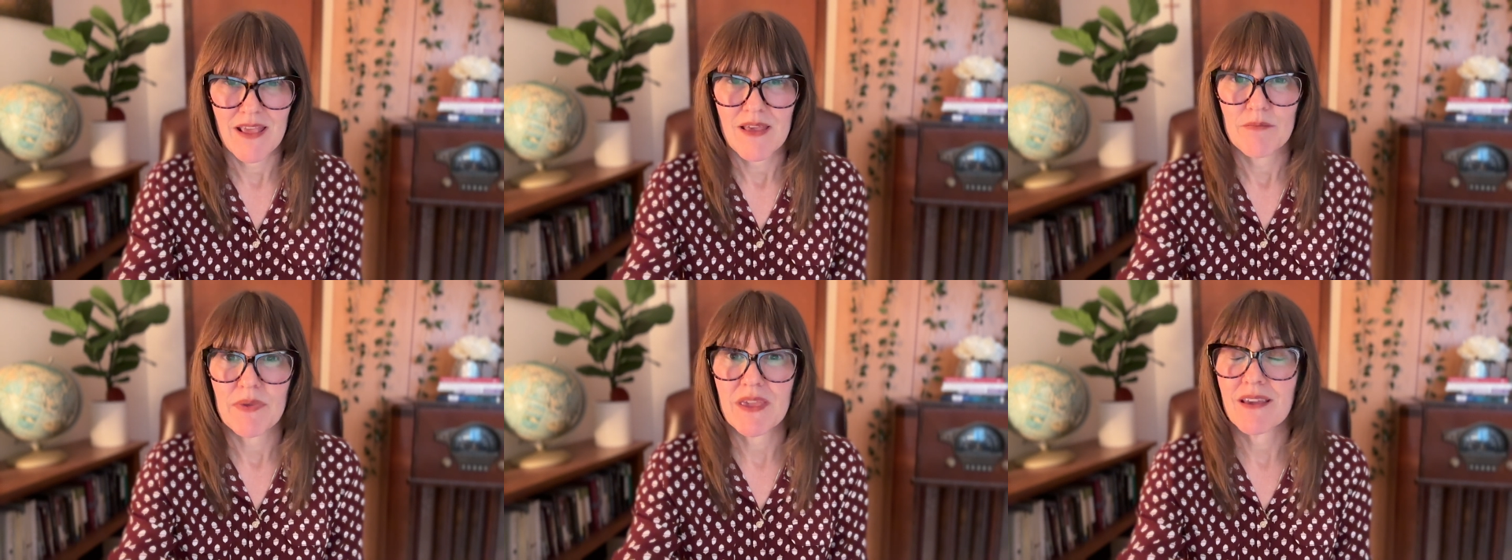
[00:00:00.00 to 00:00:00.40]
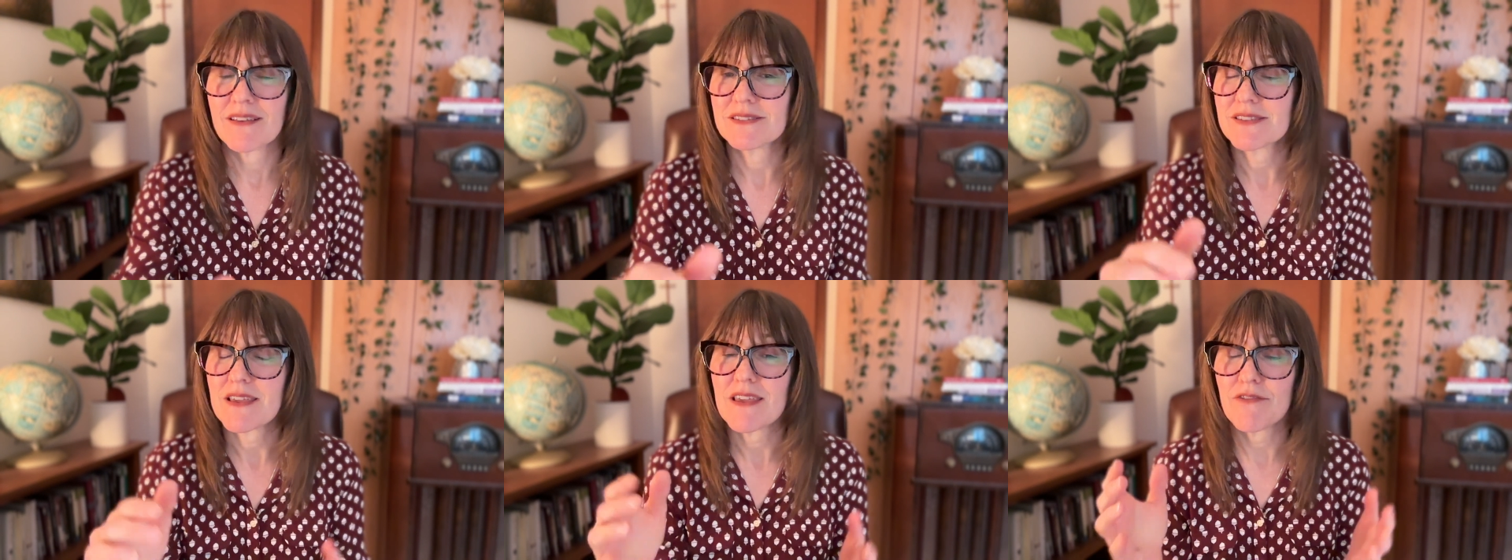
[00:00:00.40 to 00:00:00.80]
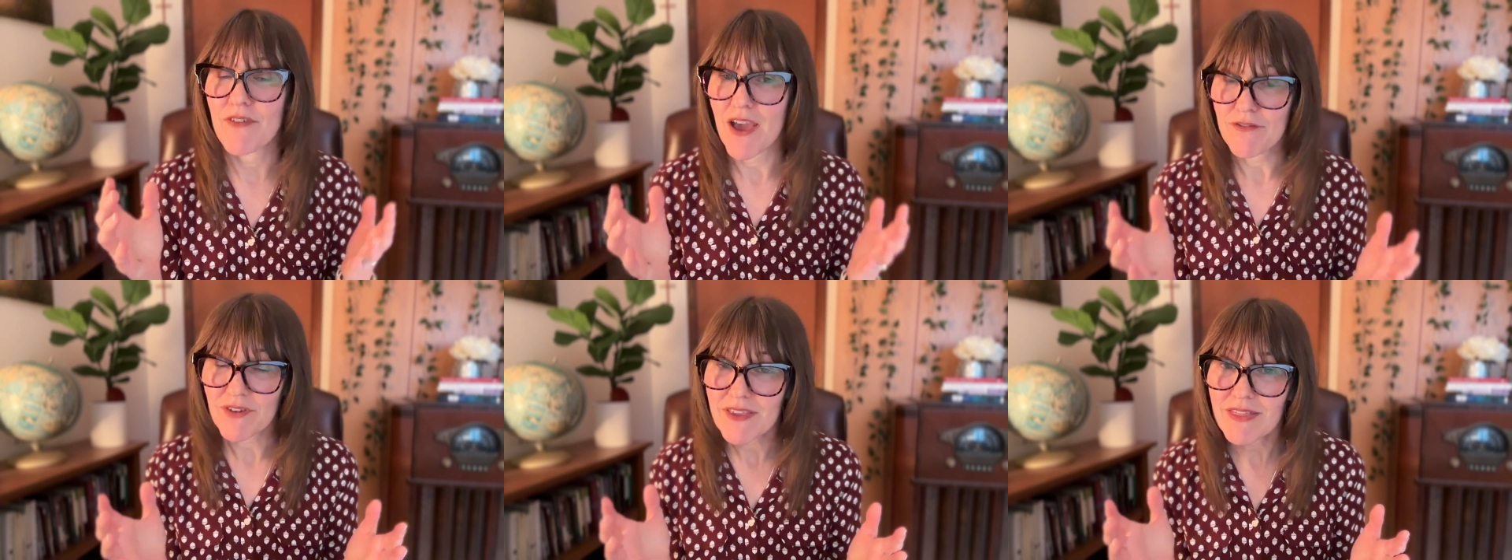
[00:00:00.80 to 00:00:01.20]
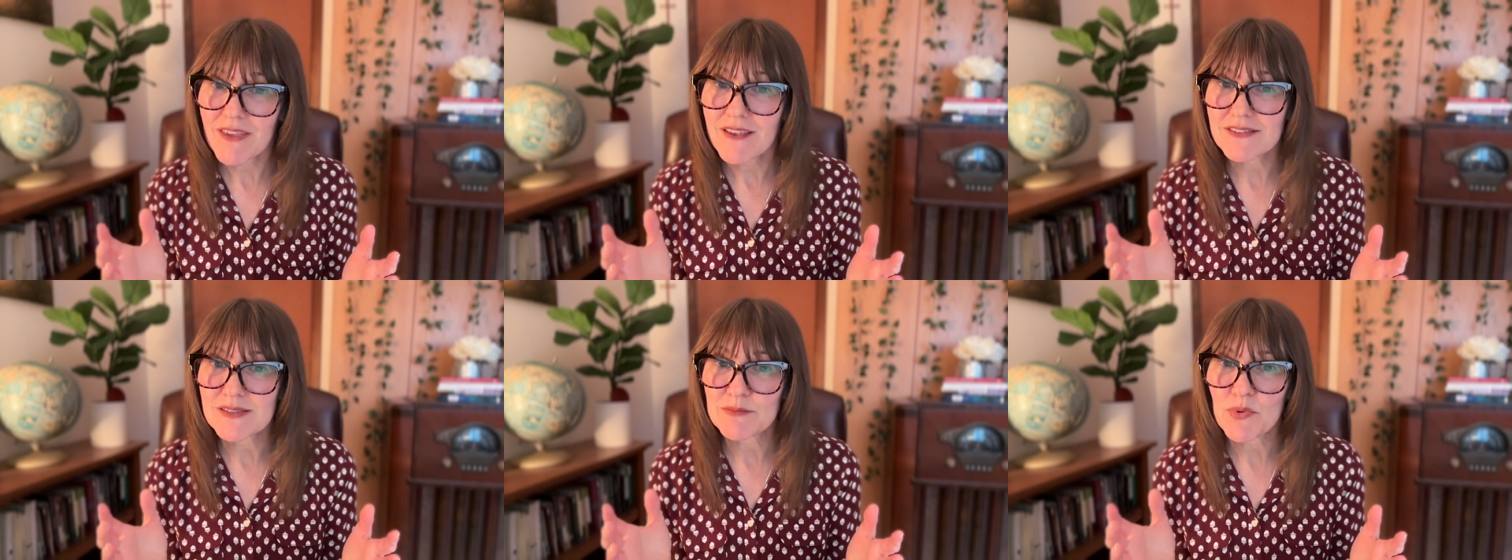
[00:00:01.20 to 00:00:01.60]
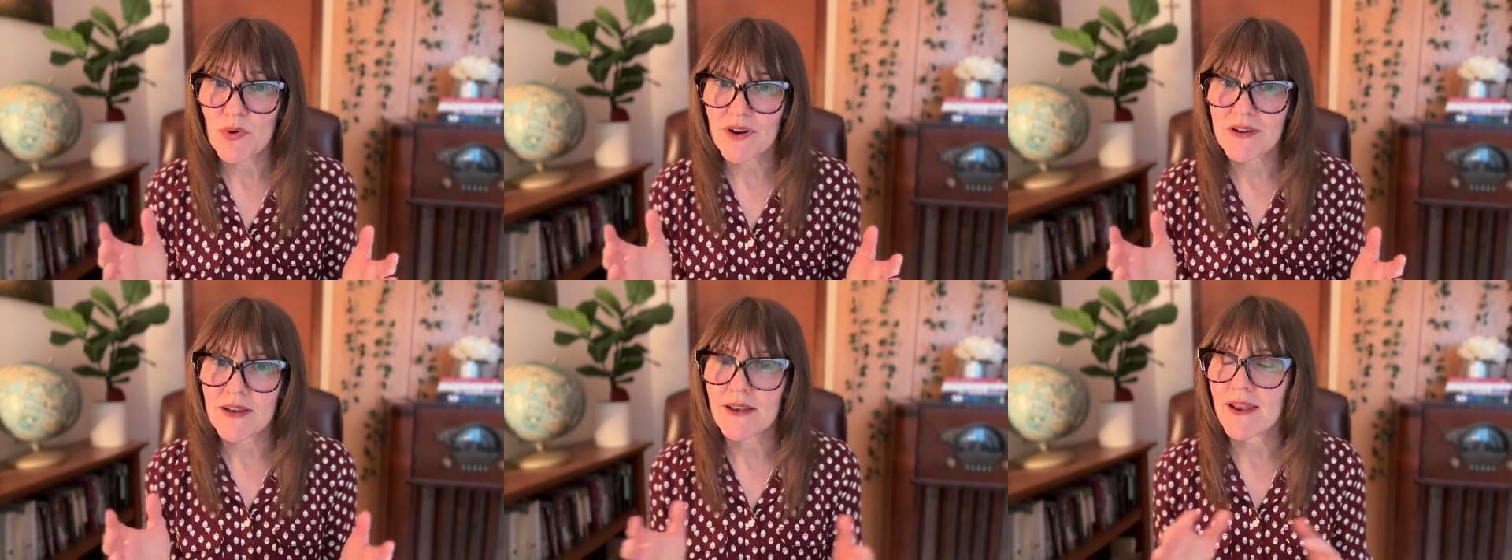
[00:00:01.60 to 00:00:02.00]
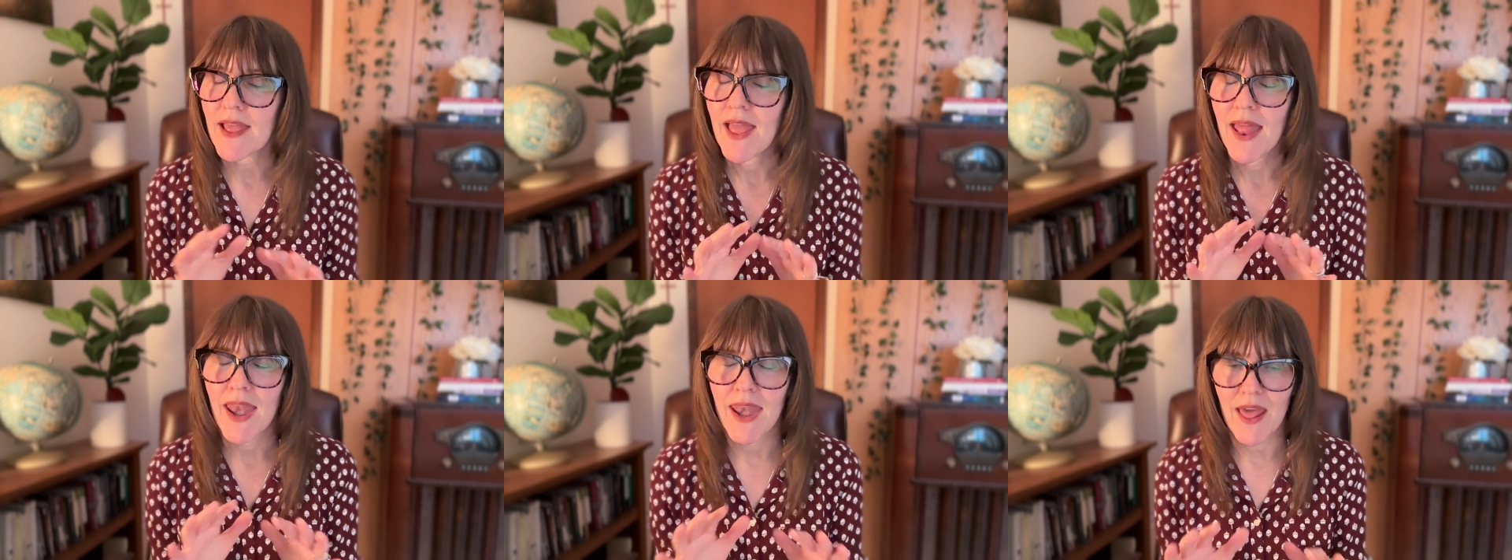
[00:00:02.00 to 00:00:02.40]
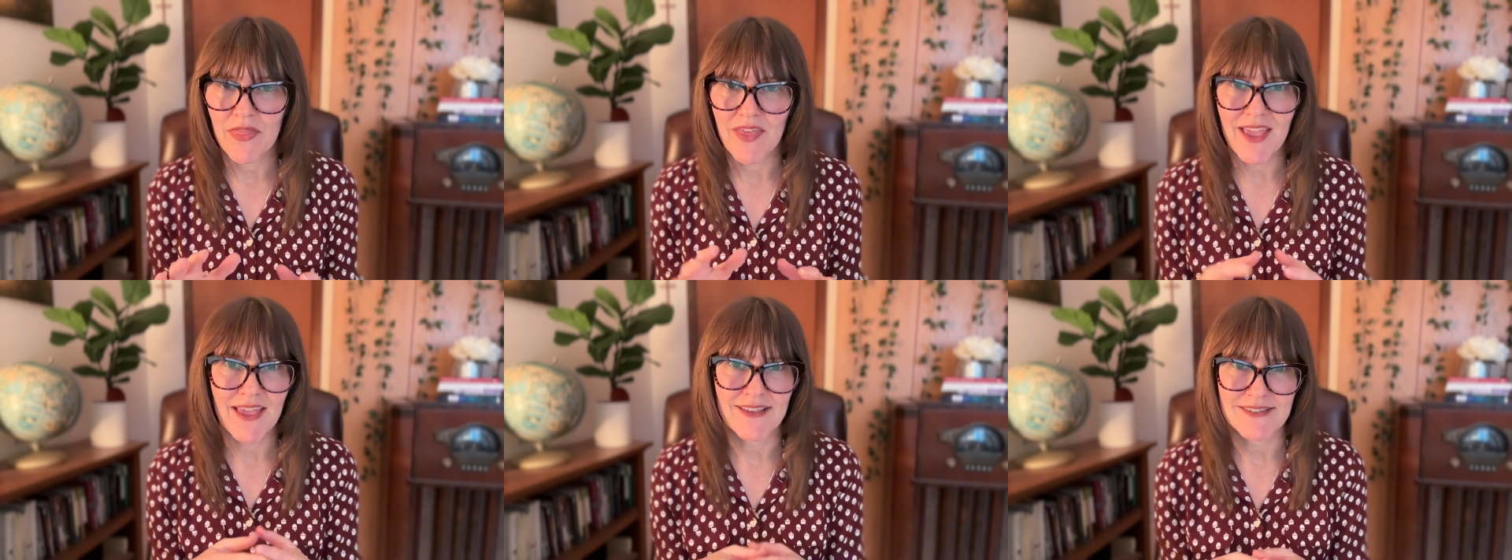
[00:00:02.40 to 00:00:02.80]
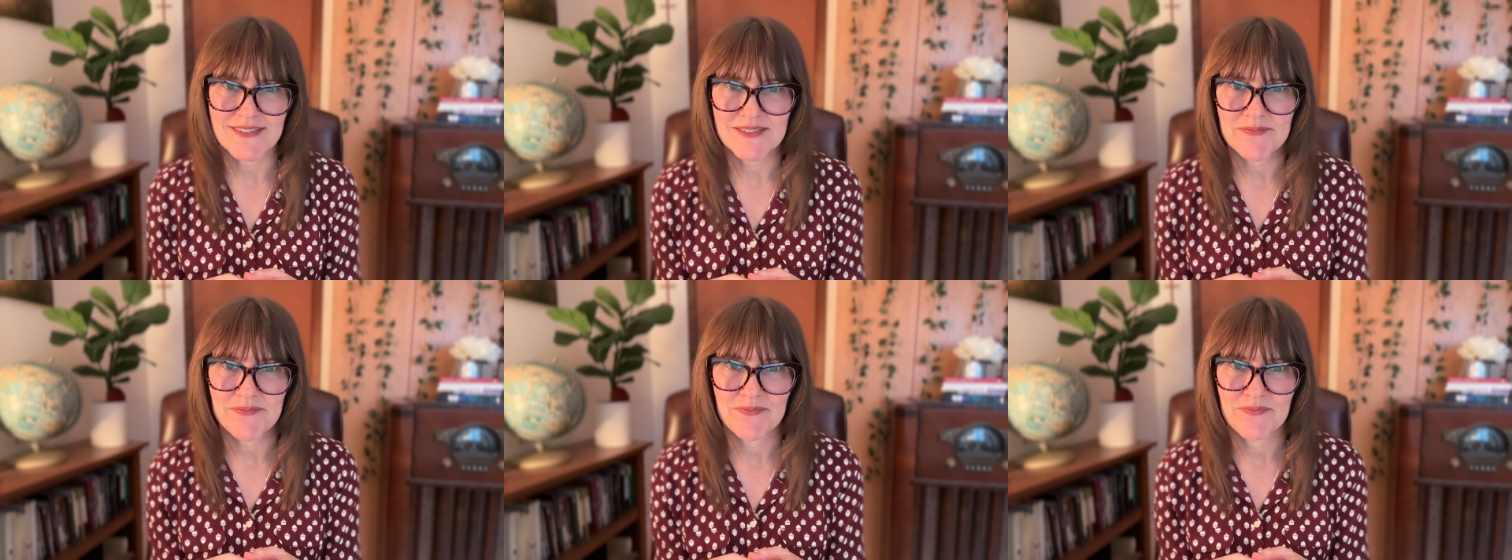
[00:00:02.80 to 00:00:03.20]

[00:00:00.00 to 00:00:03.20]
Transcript: because if everything is important, nothing is.